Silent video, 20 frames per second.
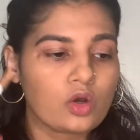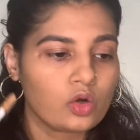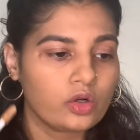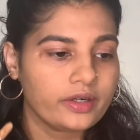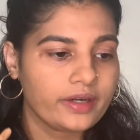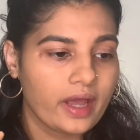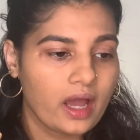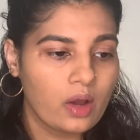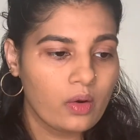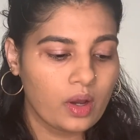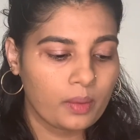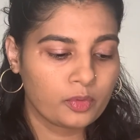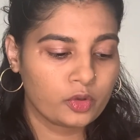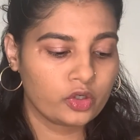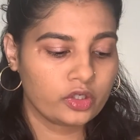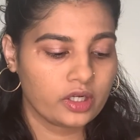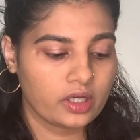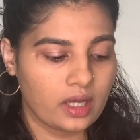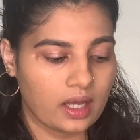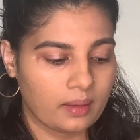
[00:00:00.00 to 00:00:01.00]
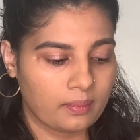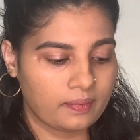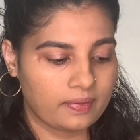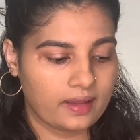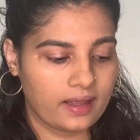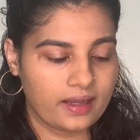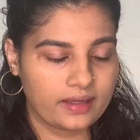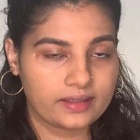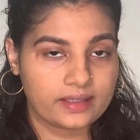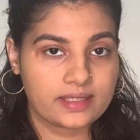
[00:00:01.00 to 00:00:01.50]
now I'm gonna
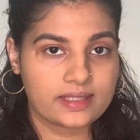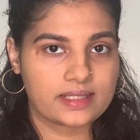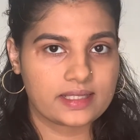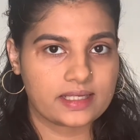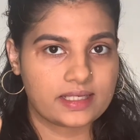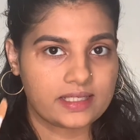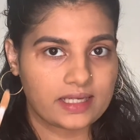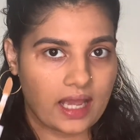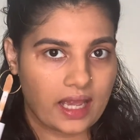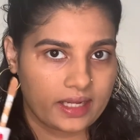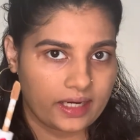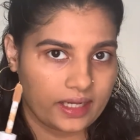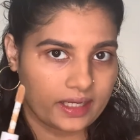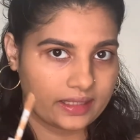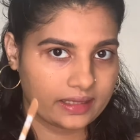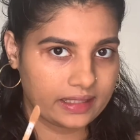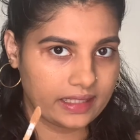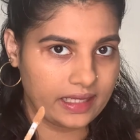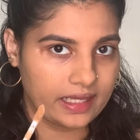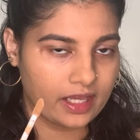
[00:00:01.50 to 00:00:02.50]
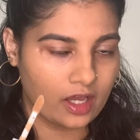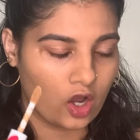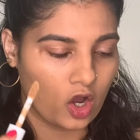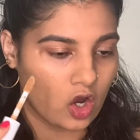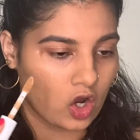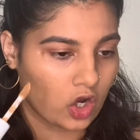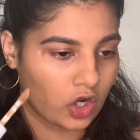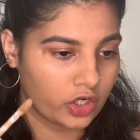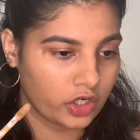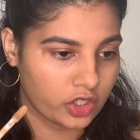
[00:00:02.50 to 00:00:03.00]
apply this directly
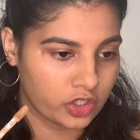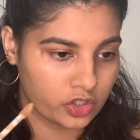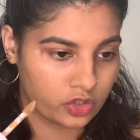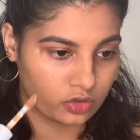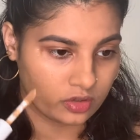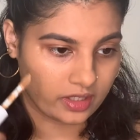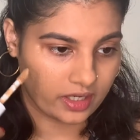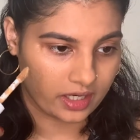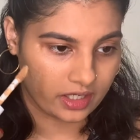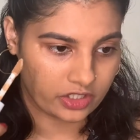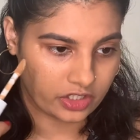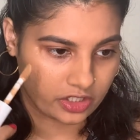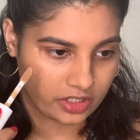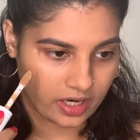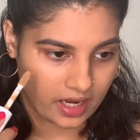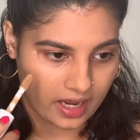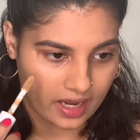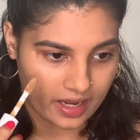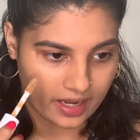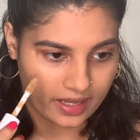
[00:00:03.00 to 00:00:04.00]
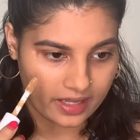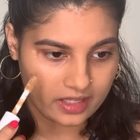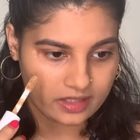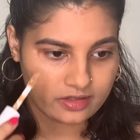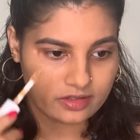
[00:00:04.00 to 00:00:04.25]
on to the under eye.